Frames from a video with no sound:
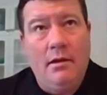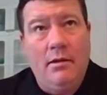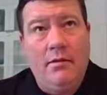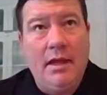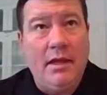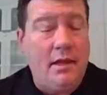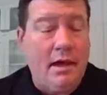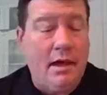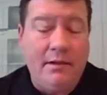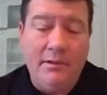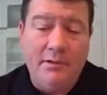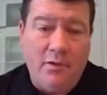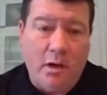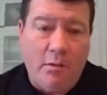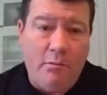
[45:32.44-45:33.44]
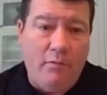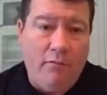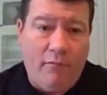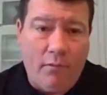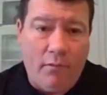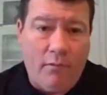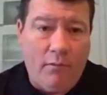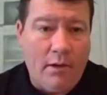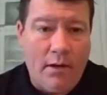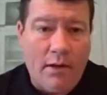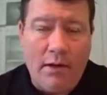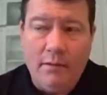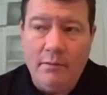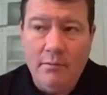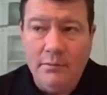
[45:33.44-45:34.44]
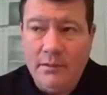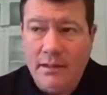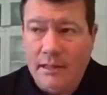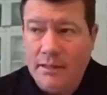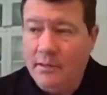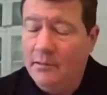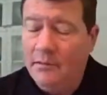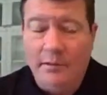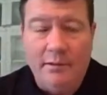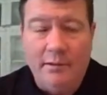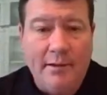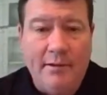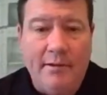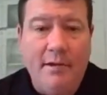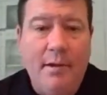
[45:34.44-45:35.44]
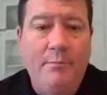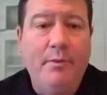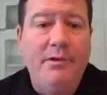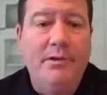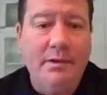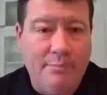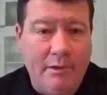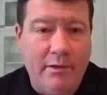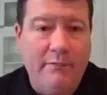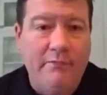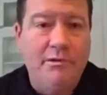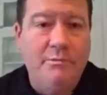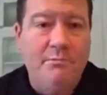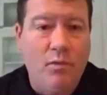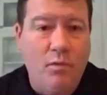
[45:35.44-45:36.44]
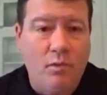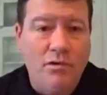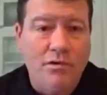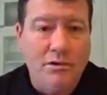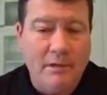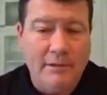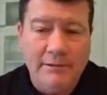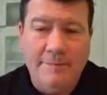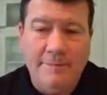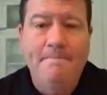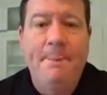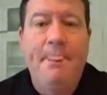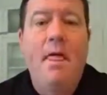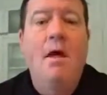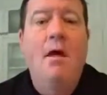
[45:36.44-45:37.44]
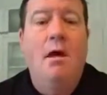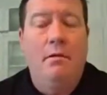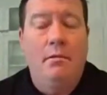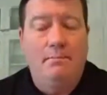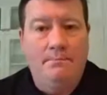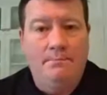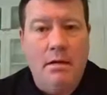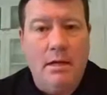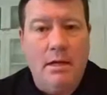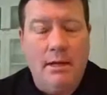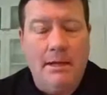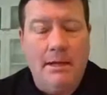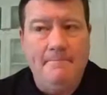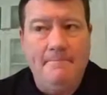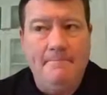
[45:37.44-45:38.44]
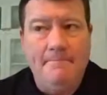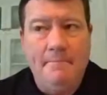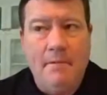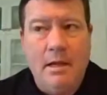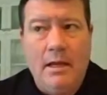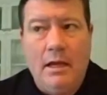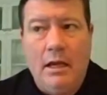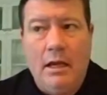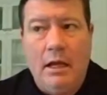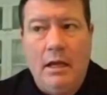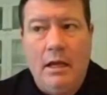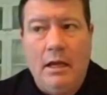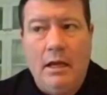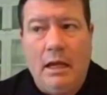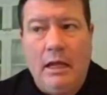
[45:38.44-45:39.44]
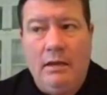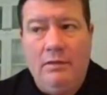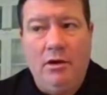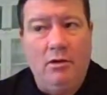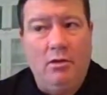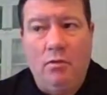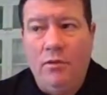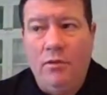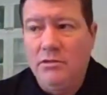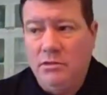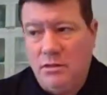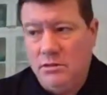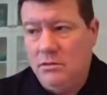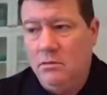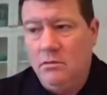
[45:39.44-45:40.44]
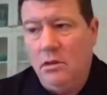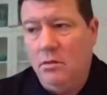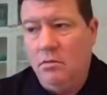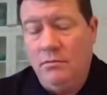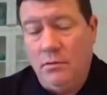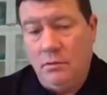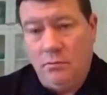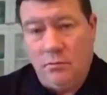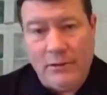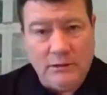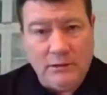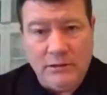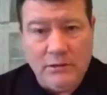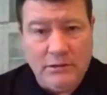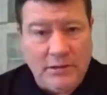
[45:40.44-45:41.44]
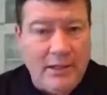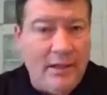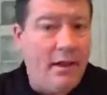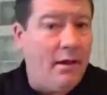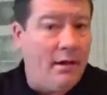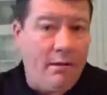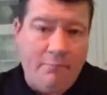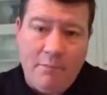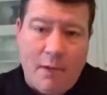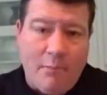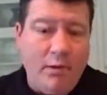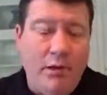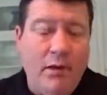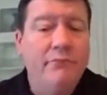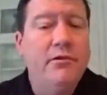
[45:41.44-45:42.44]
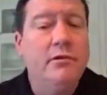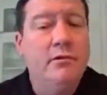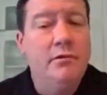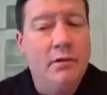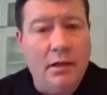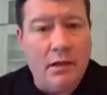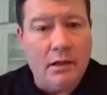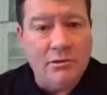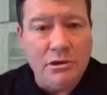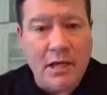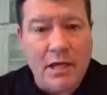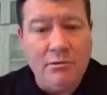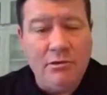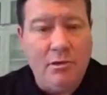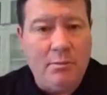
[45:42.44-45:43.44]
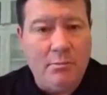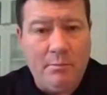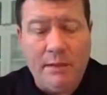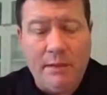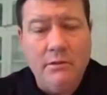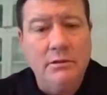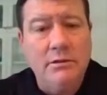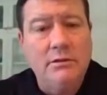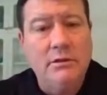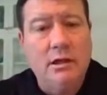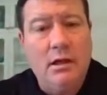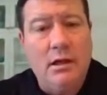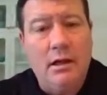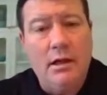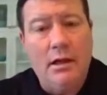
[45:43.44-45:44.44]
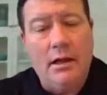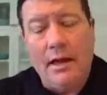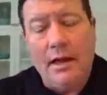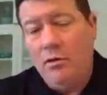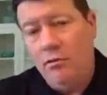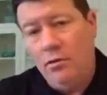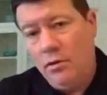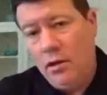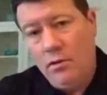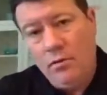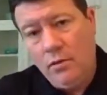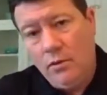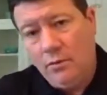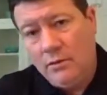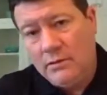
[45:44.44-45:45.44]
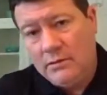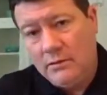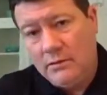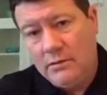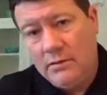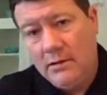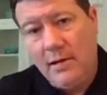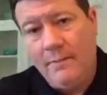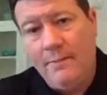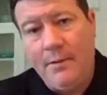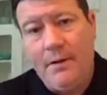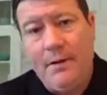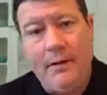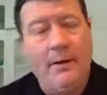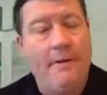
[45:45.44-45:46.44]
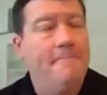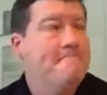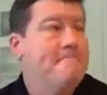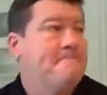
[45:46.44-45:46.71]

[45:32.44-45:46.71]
they had gotten in trouble for uh, getting a little liquored up and tipping over some Porta Johns. Yeah. Um, their careers, the, the, the, Wing CG, and I, I would love to uh, chat with him about this. Uh, I don't know who it was at the time, but uh,